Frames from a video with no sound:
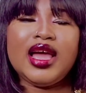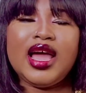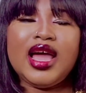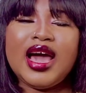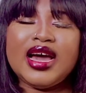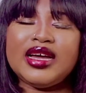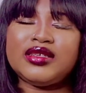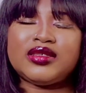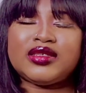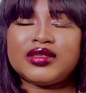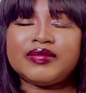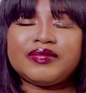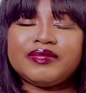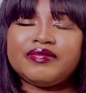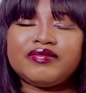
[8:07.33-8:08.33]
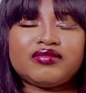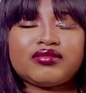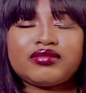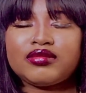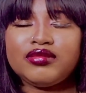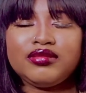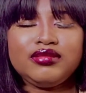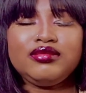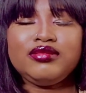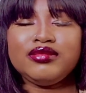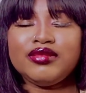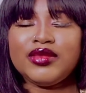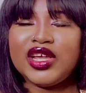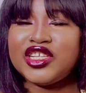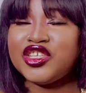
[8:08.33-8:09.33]
And
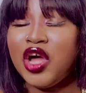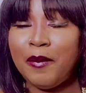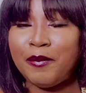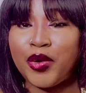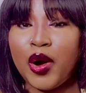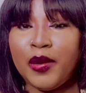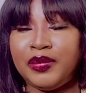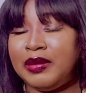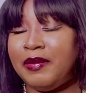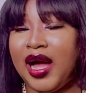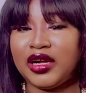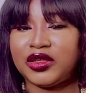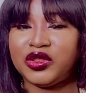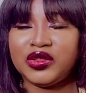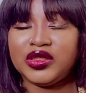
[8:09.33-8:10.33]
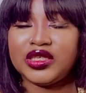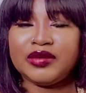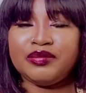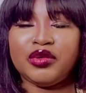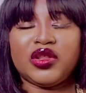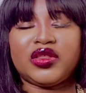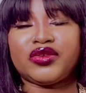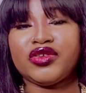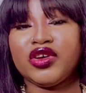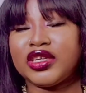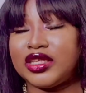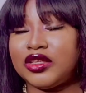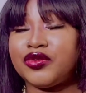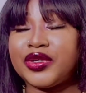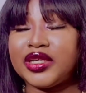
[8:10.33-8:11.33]
it's not a problem actually, but the
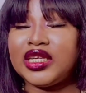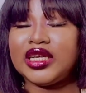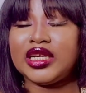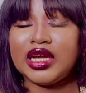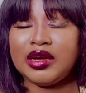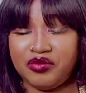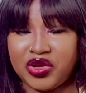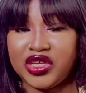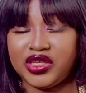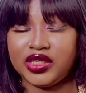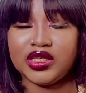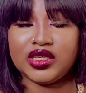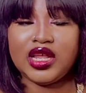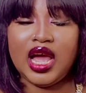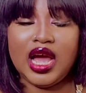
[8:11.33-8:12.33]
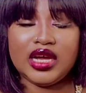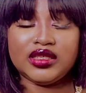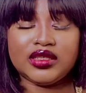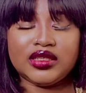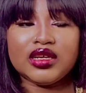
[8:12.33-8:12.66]
songs are really amazing, and